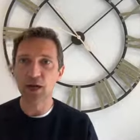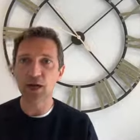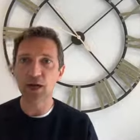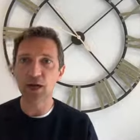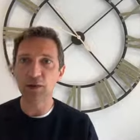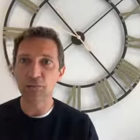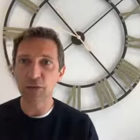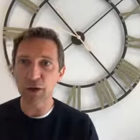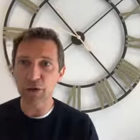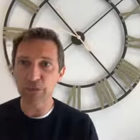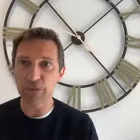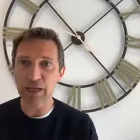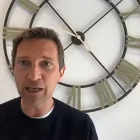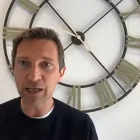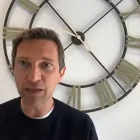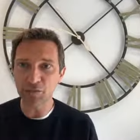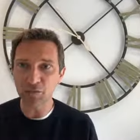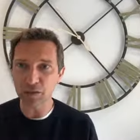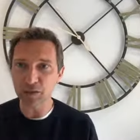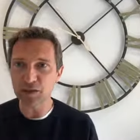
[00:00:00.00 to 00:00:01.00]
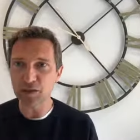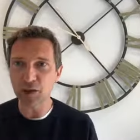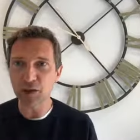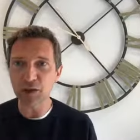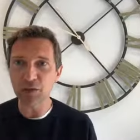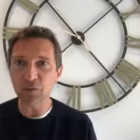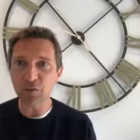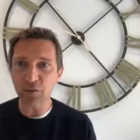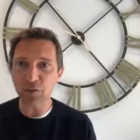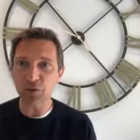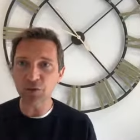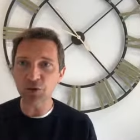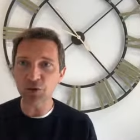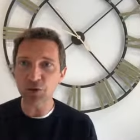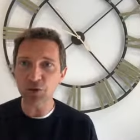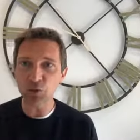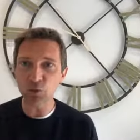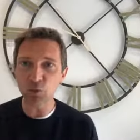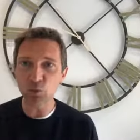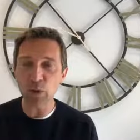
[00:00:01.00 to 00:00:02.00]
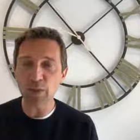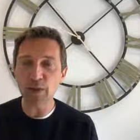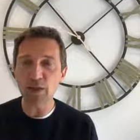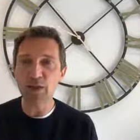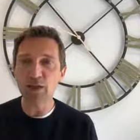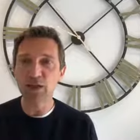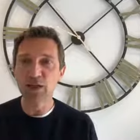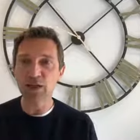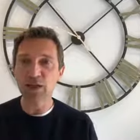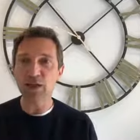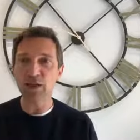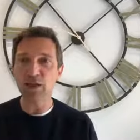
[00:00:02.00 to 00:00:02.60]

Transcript: my reading of Poseidon from the Trojan Women,